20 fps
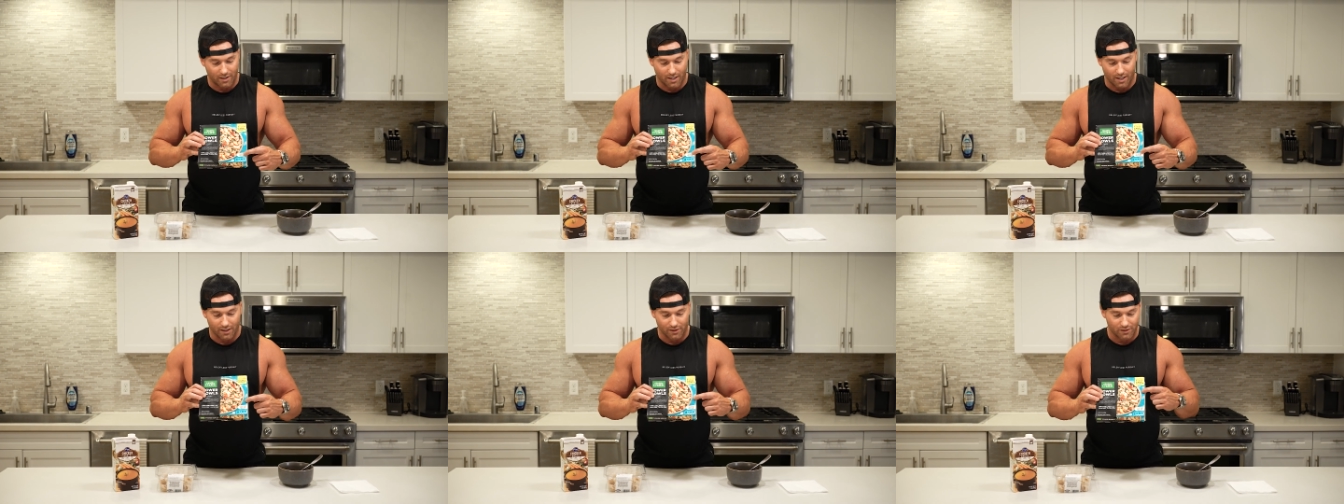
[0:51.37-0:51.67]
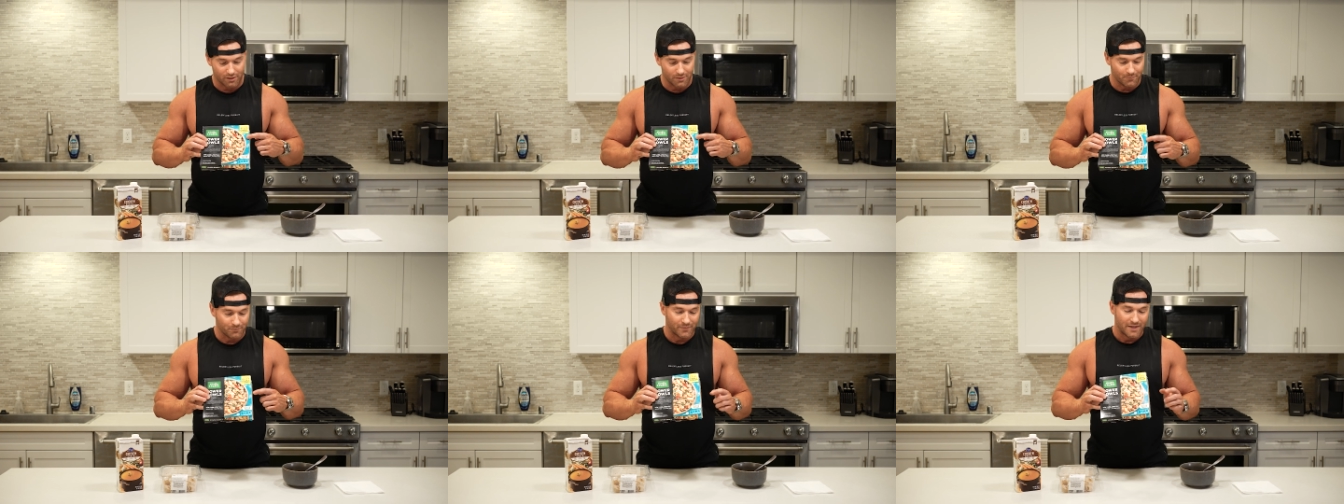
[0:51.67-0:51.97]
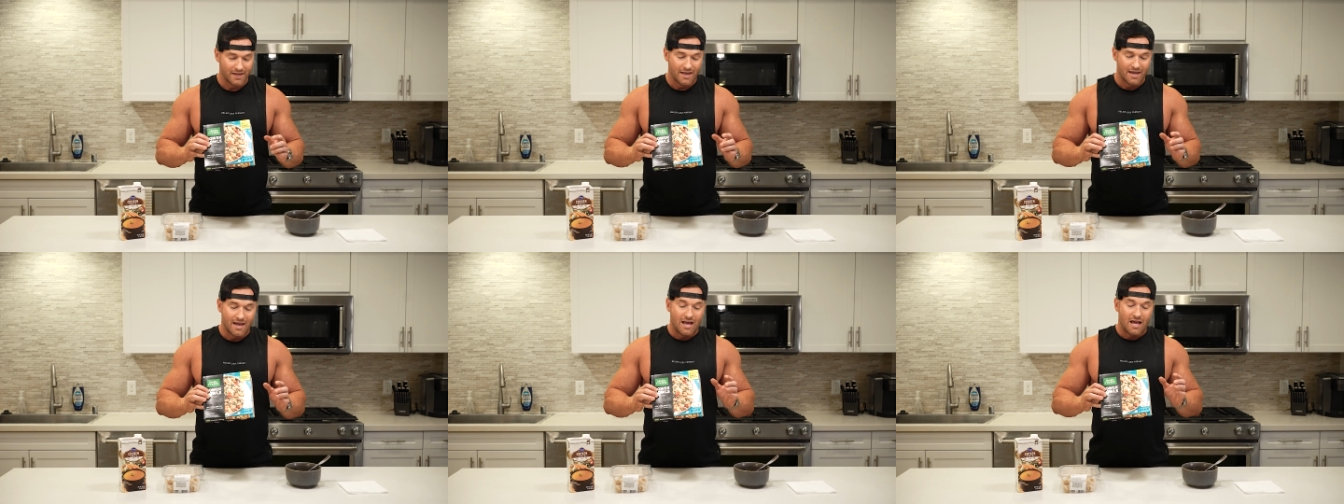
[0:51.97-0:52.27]
color,
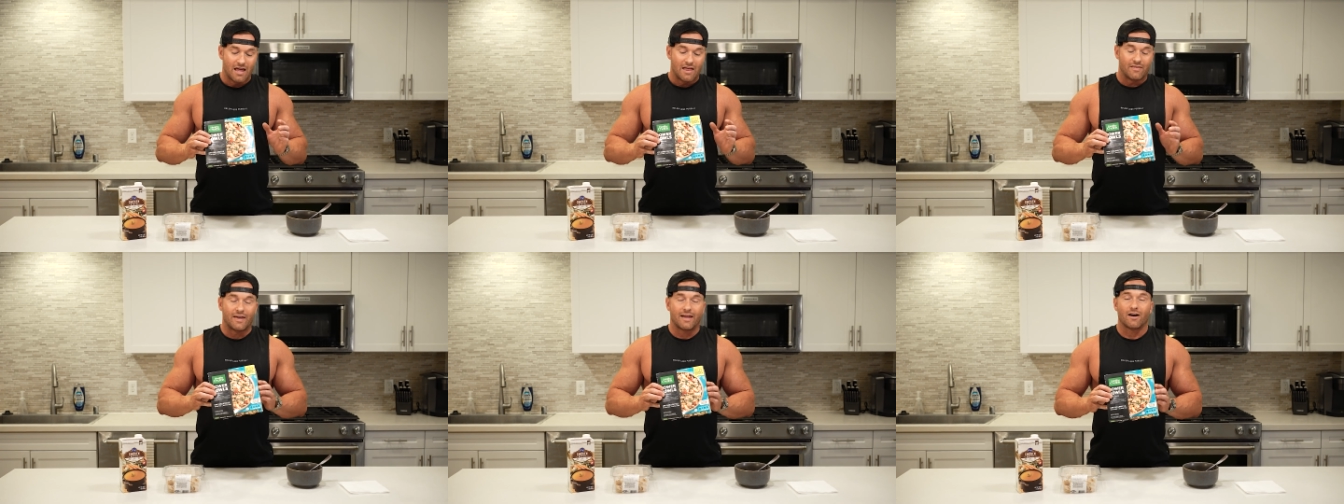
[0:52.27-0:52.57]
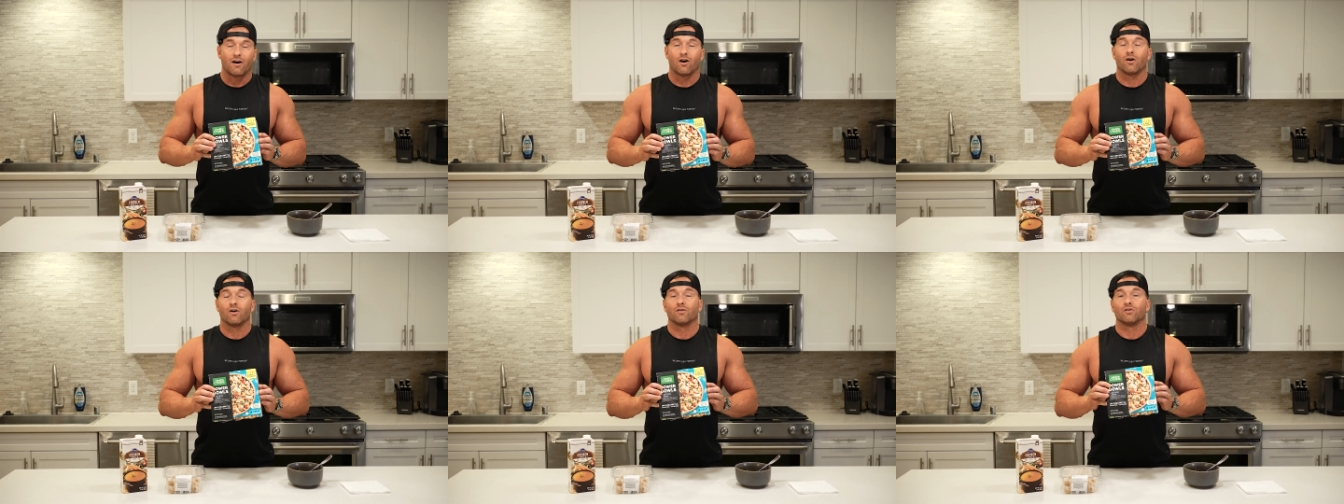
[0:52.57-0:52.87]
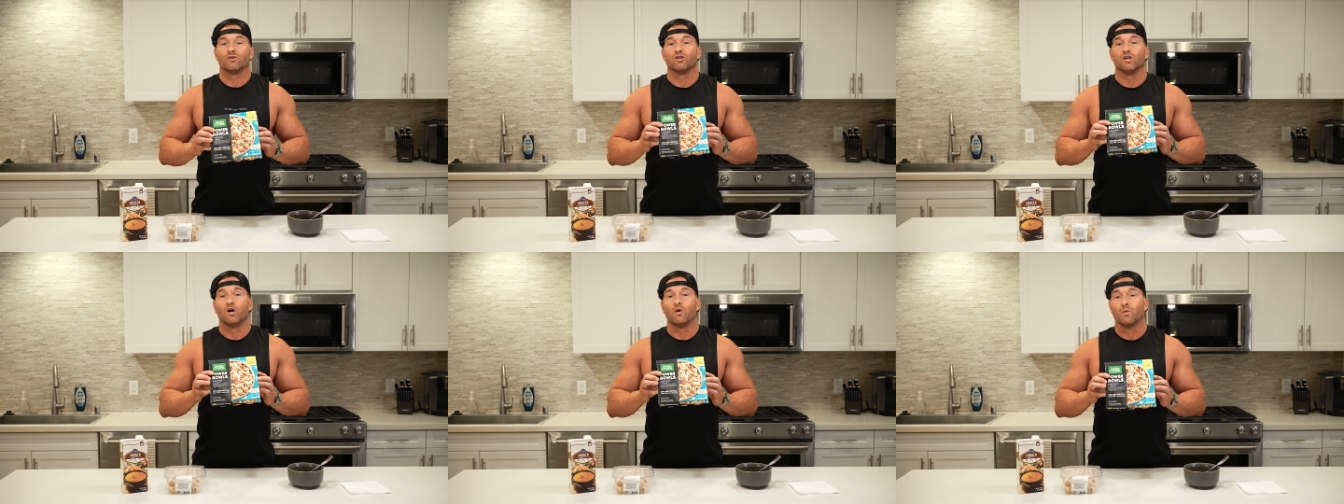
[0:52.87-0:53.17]
they are
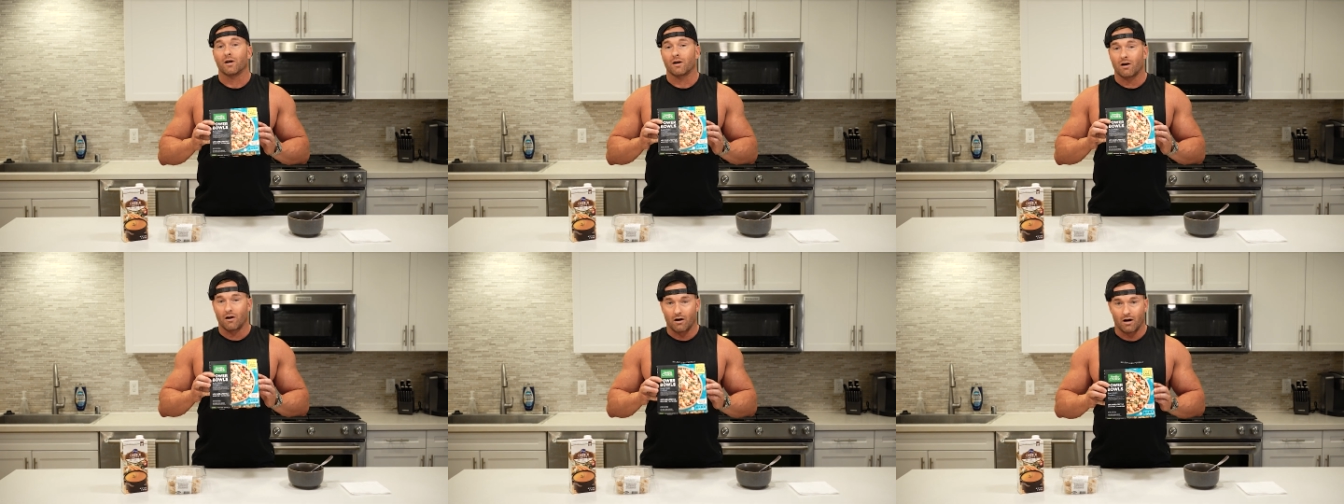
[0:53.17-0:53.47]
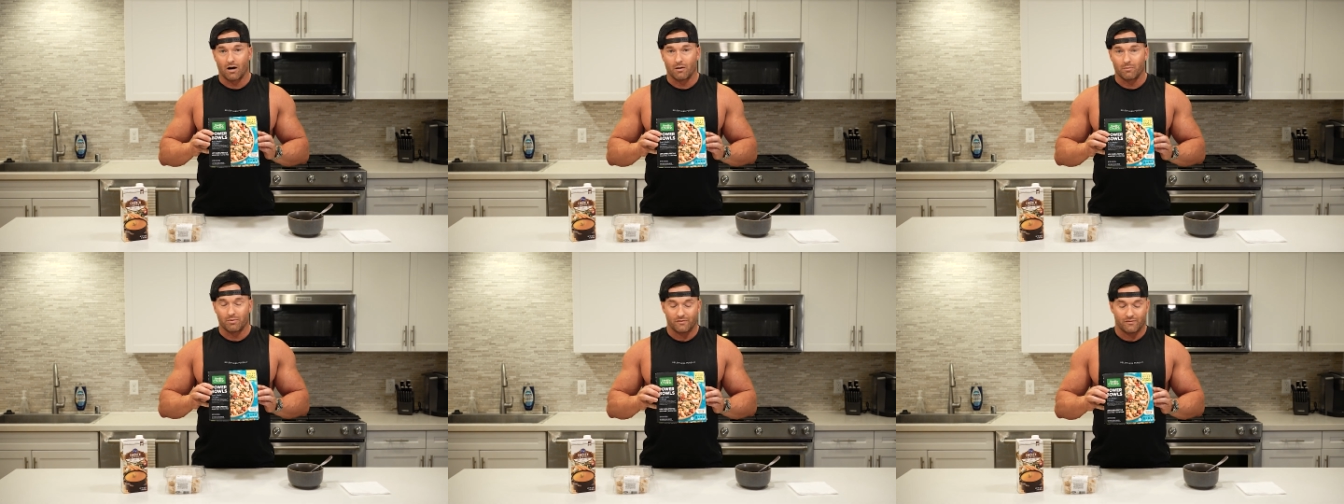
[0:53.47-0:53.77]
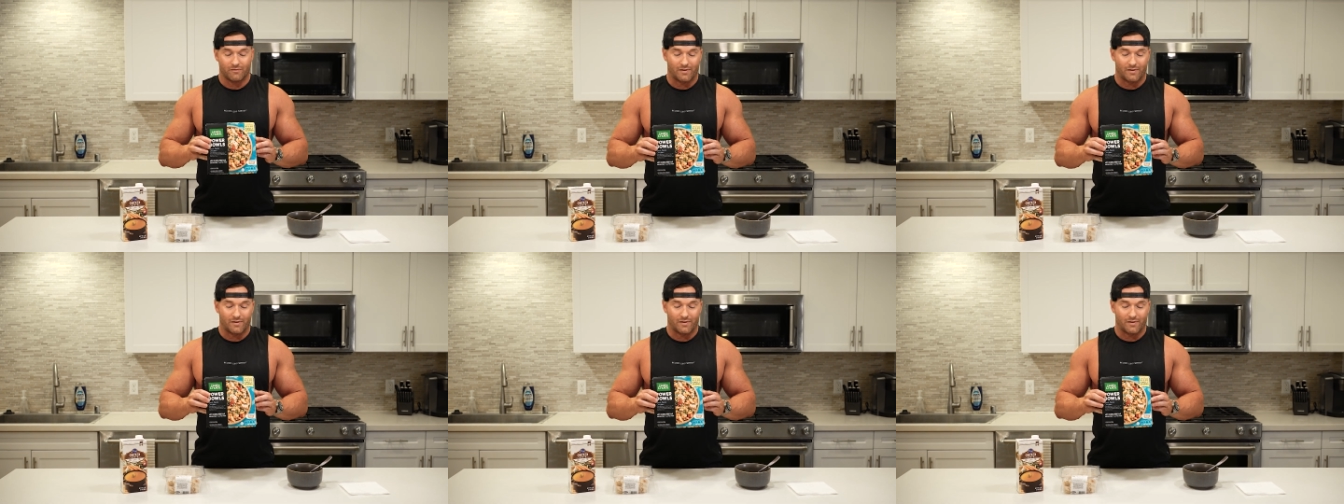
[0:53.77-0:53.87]
lower carb.